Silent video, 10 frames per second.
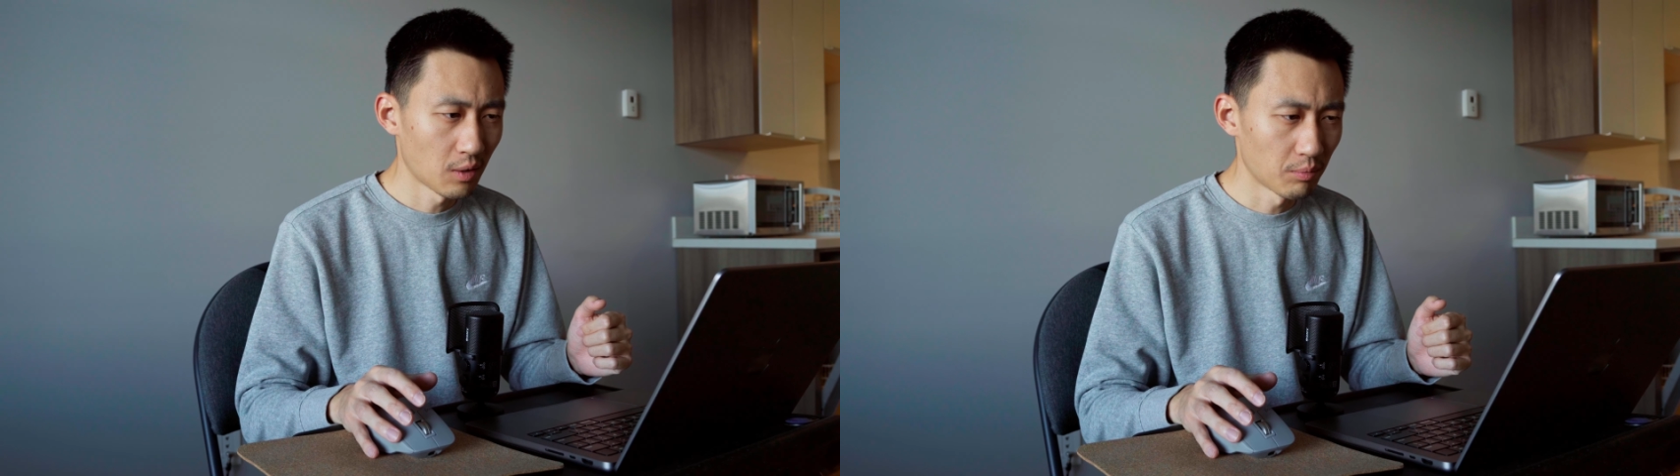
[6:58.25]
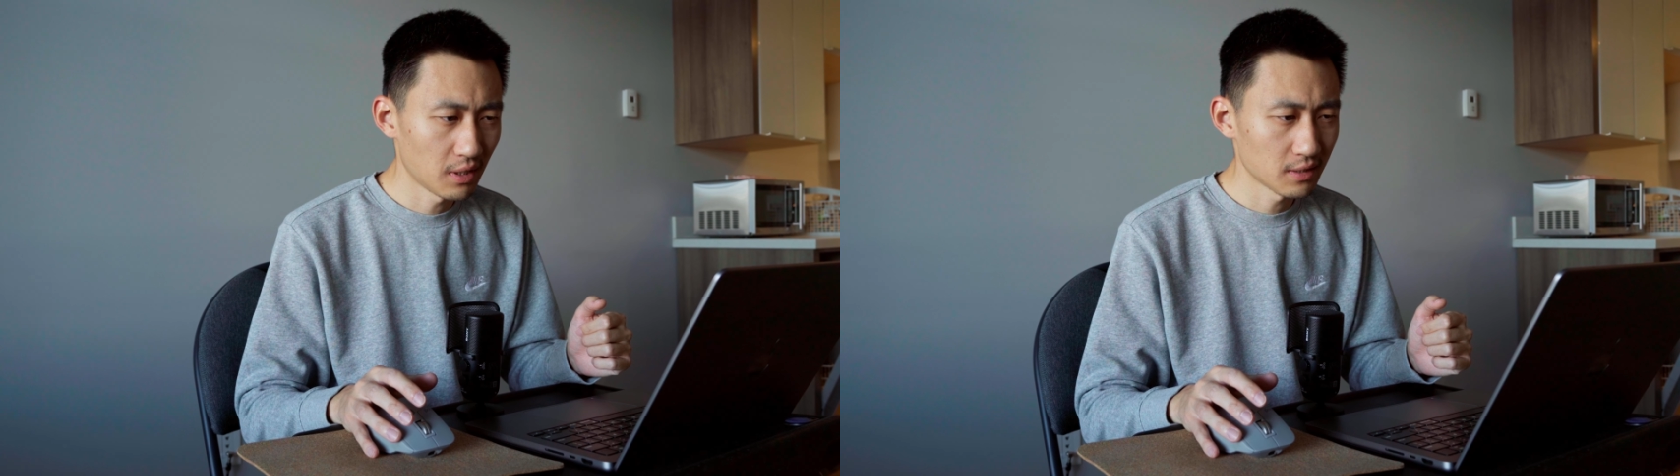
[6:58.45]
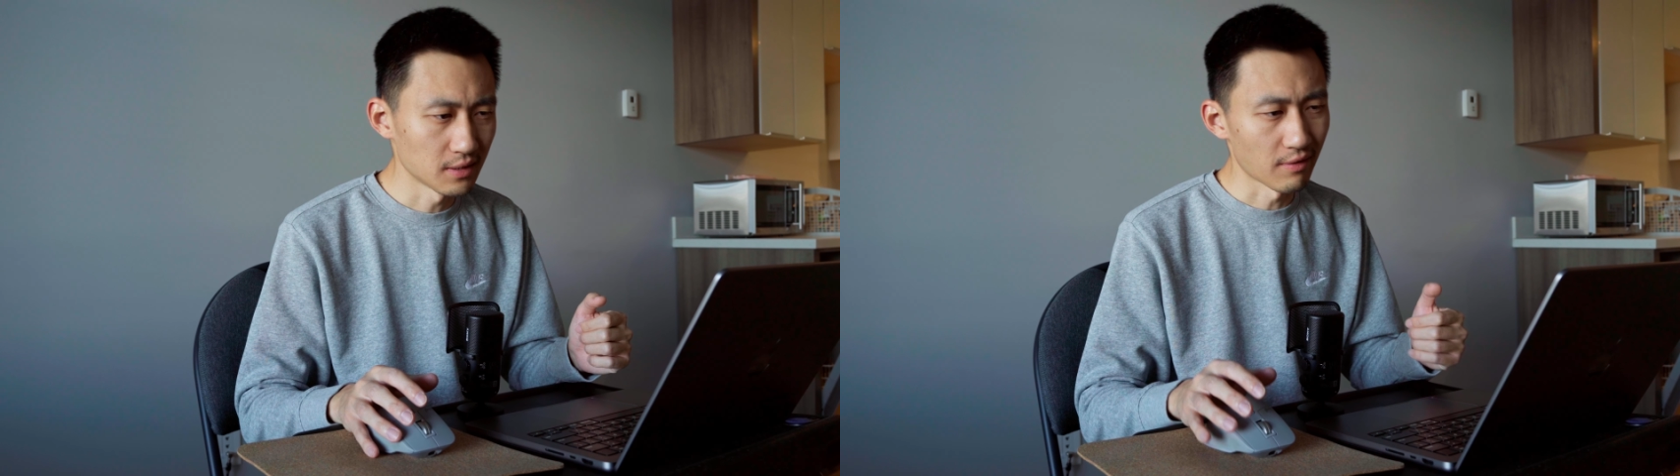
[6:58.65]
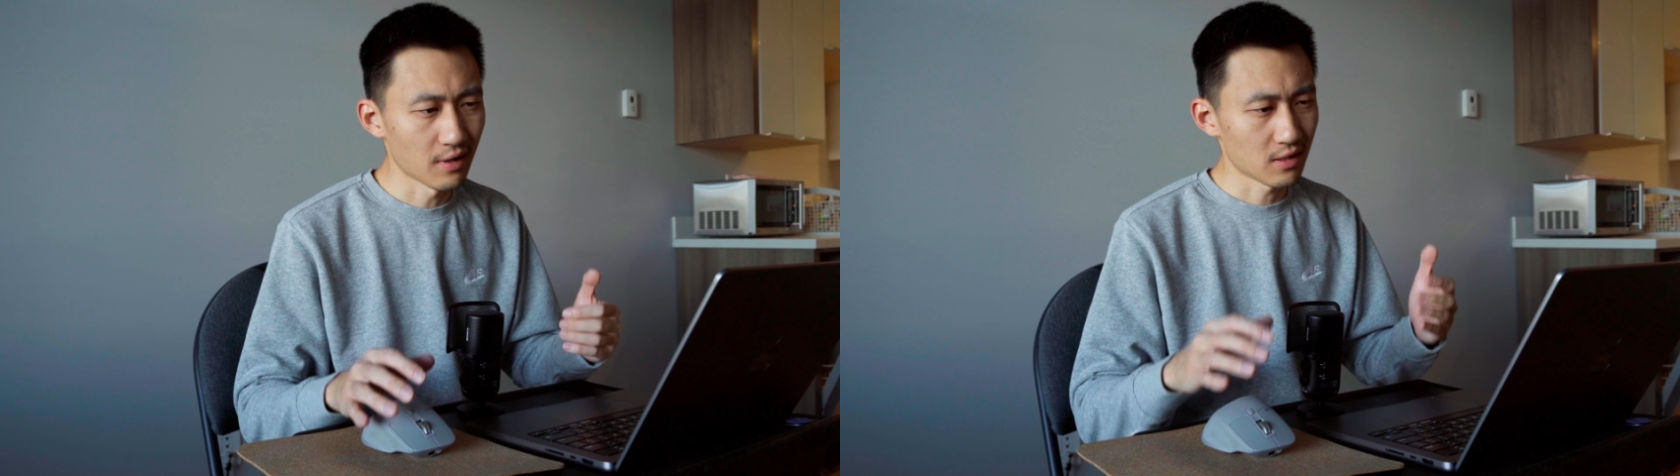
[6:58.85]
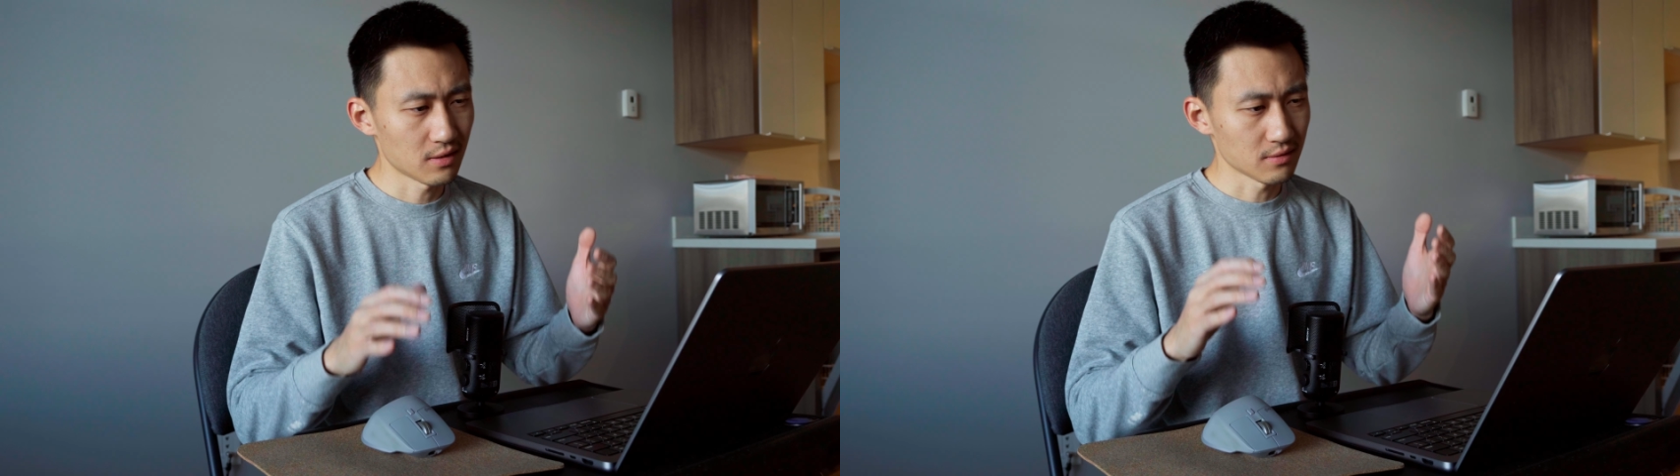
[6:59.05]
but they
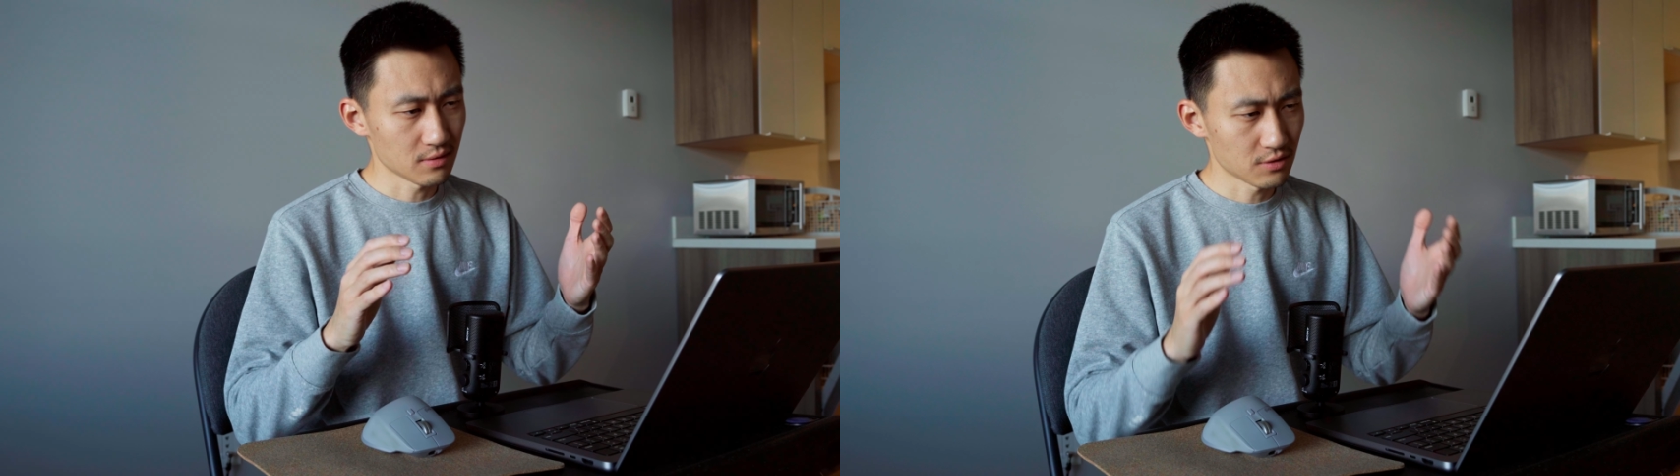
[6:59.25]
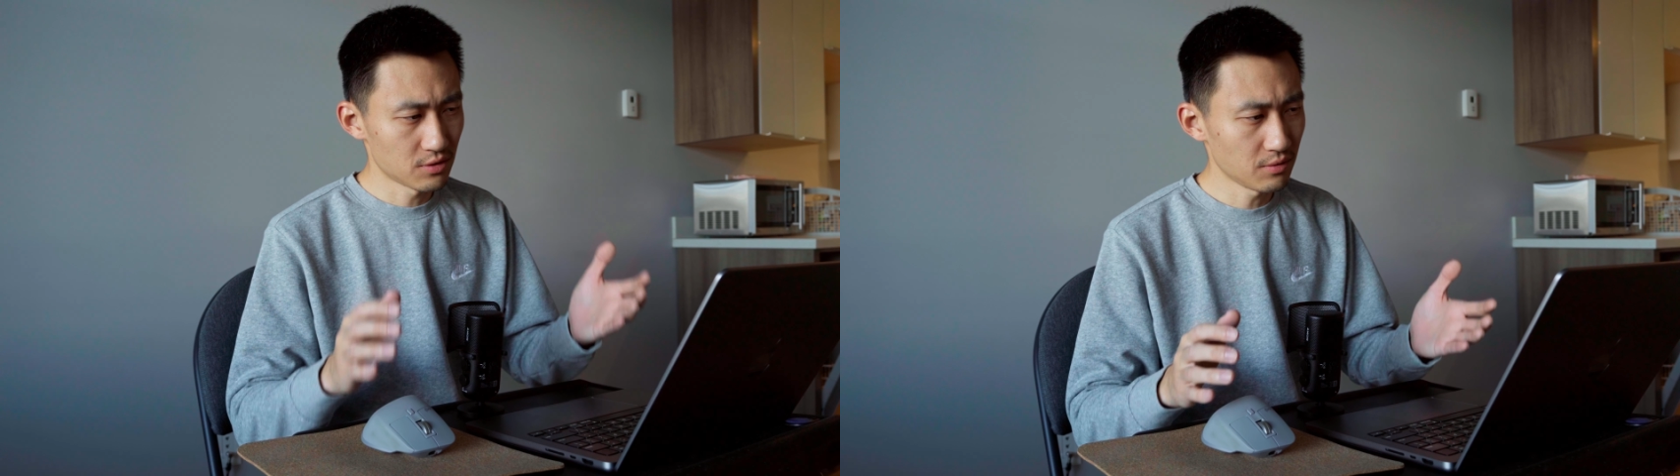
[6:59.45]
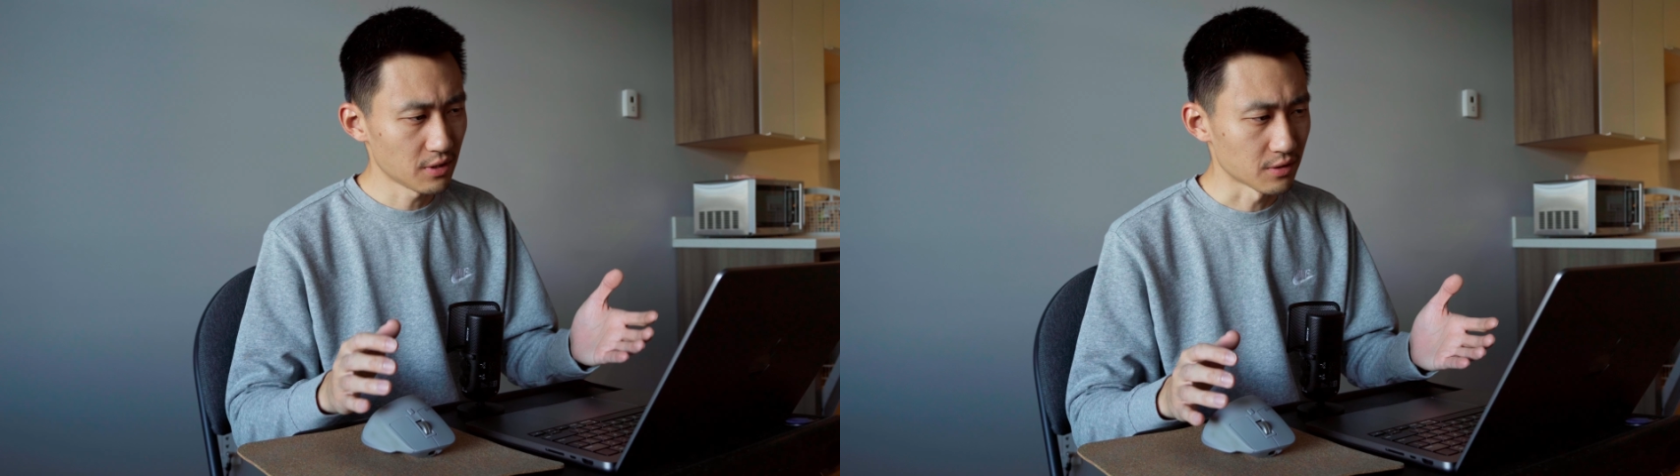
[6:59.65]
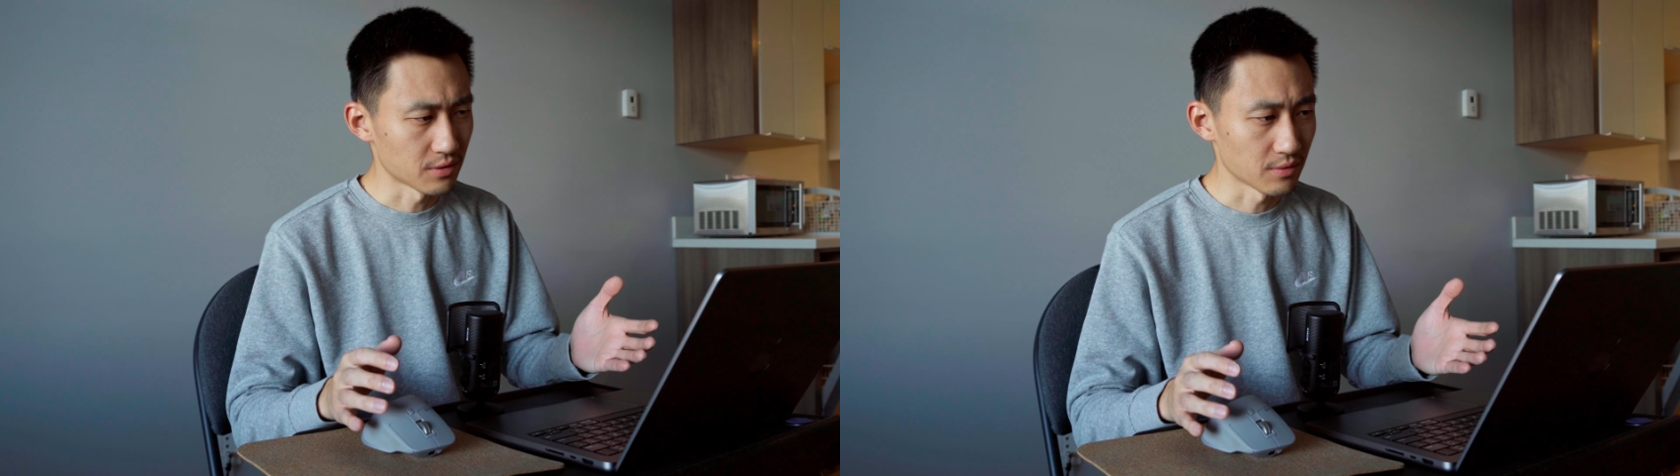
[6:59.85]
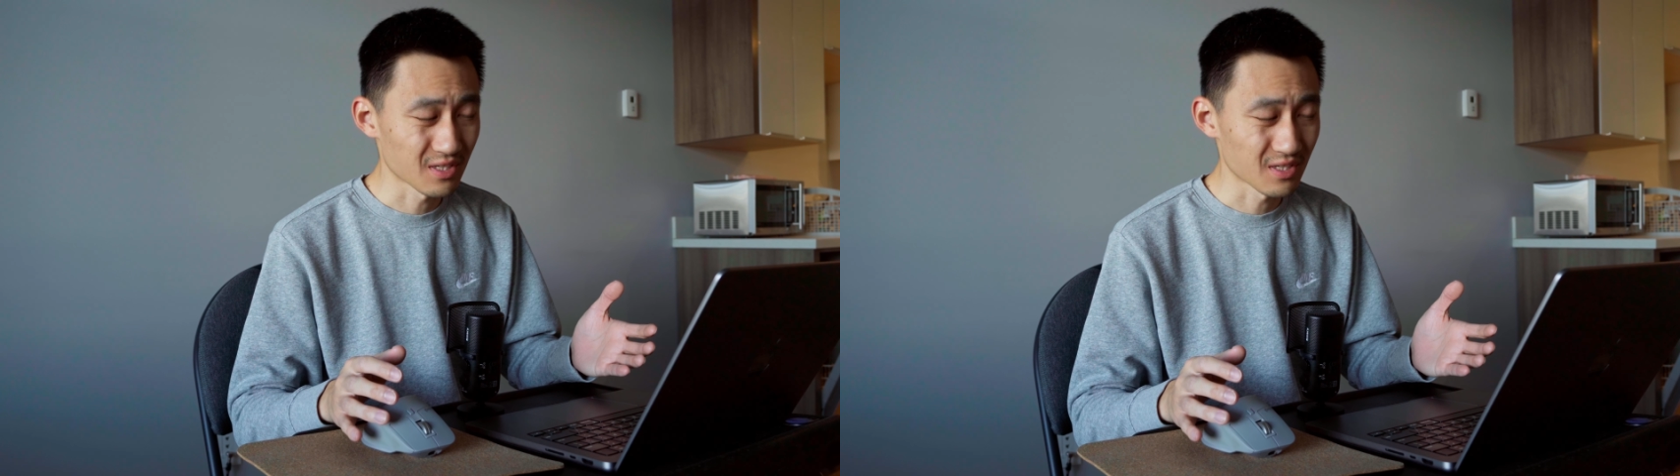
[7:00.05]
are suited to